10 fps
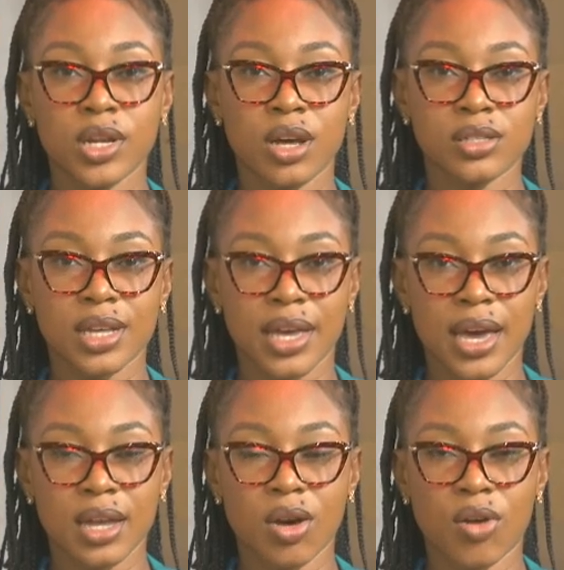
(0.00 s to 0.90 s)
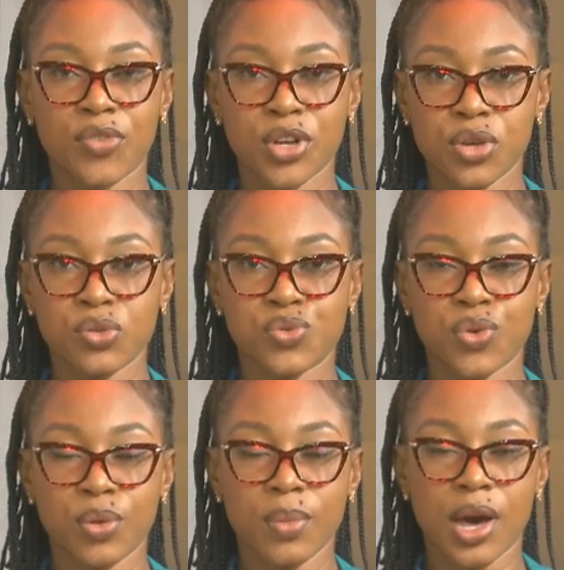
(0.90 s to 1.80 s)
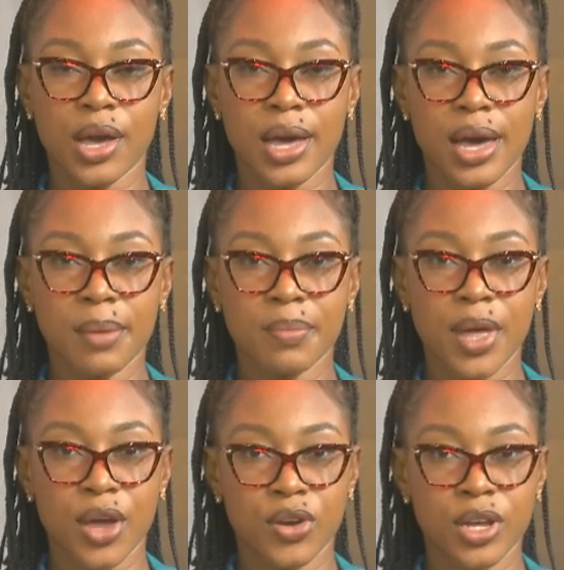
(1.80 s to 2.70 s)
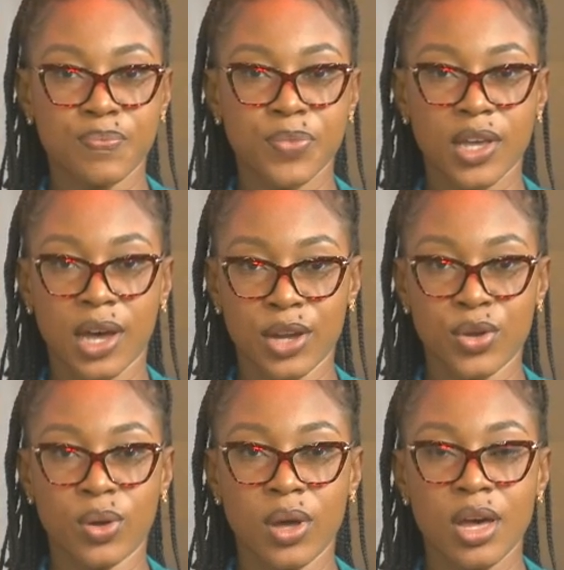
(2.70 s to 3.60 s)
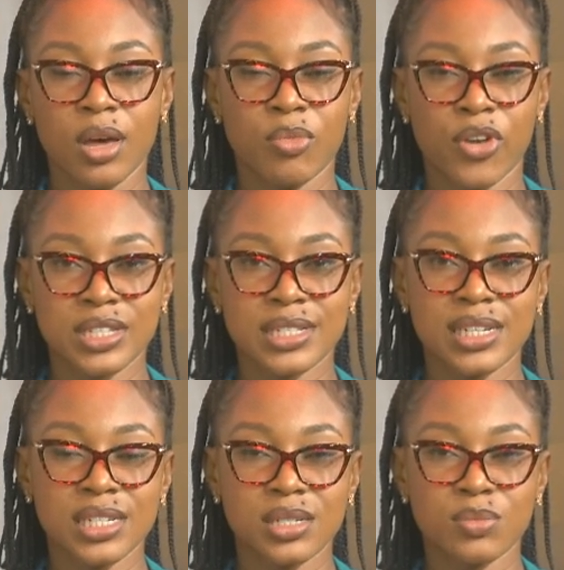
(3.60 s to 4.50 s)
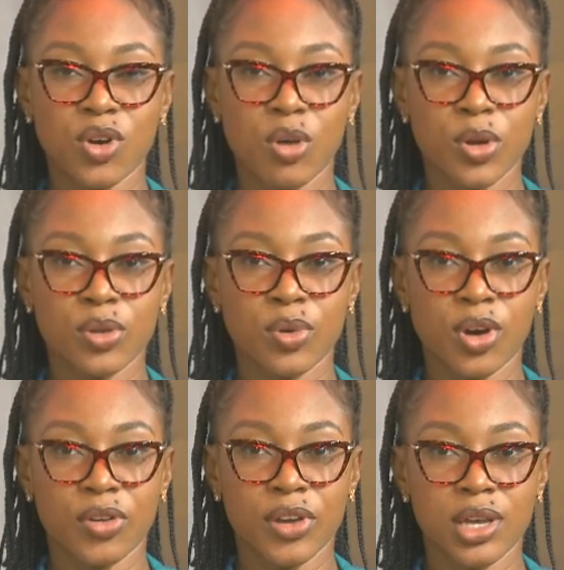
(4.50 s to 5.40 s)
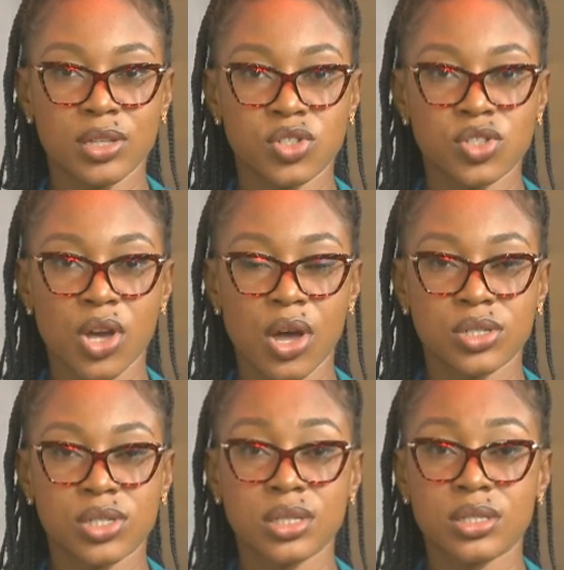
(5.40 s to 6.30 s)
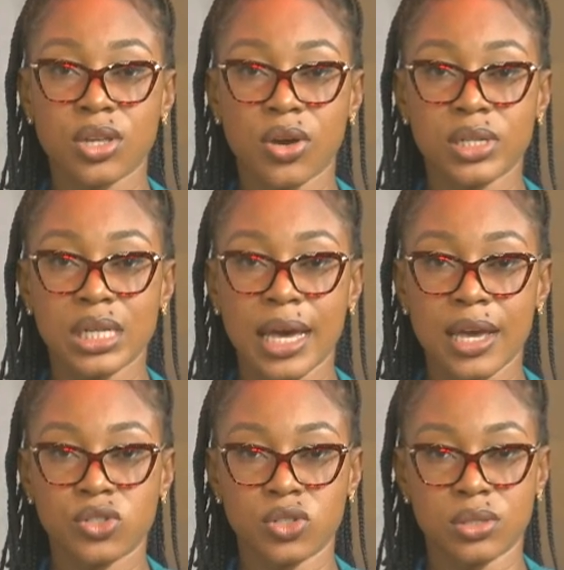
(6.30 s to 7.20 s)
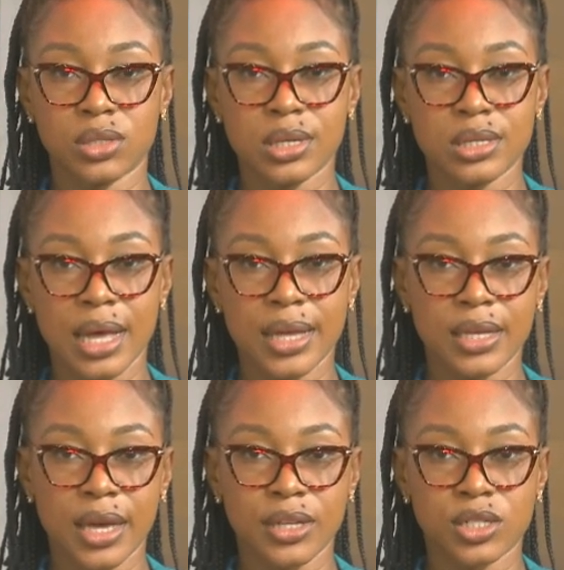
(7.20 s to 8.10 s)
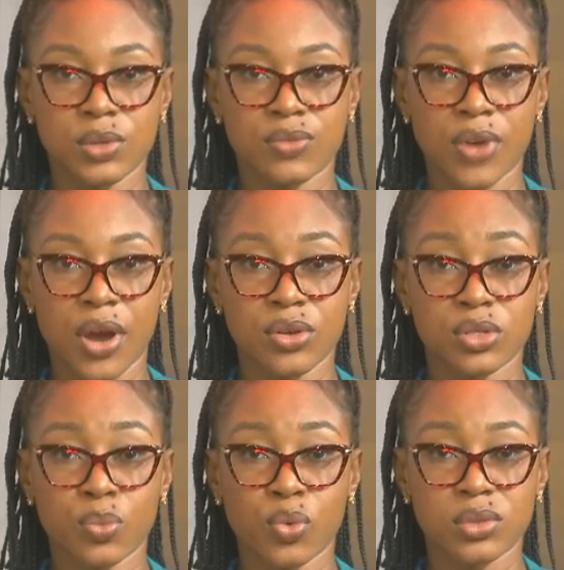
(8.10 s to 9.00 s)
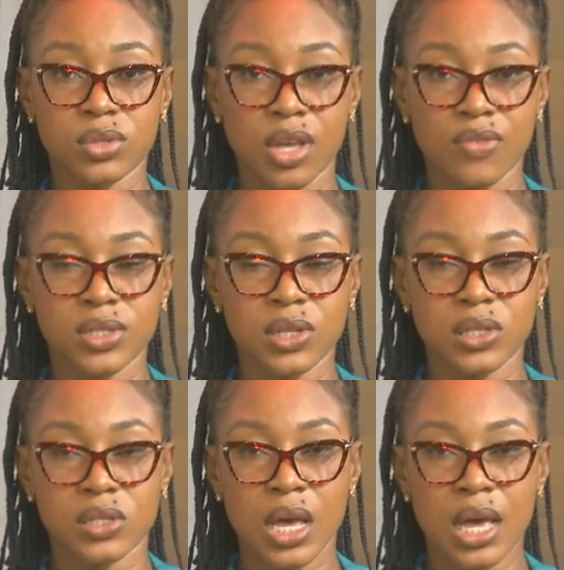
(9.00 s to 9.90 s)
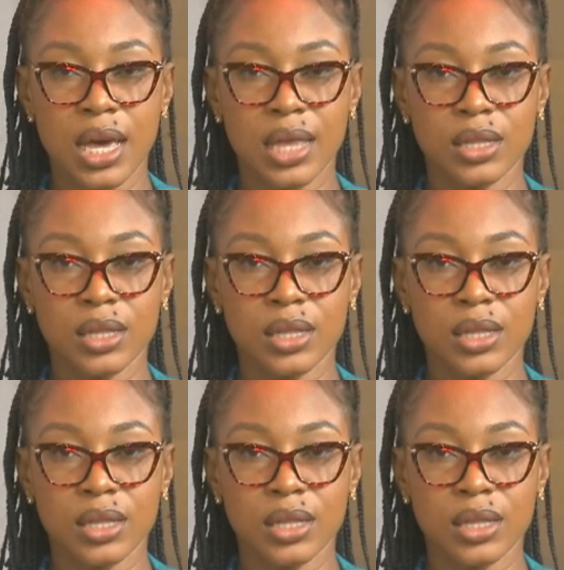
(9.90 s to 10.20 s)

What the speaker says: us again on the newsroom. I am Mary Kanu. President Muhammadu Buhari has charged security agencies engaged with various support services in the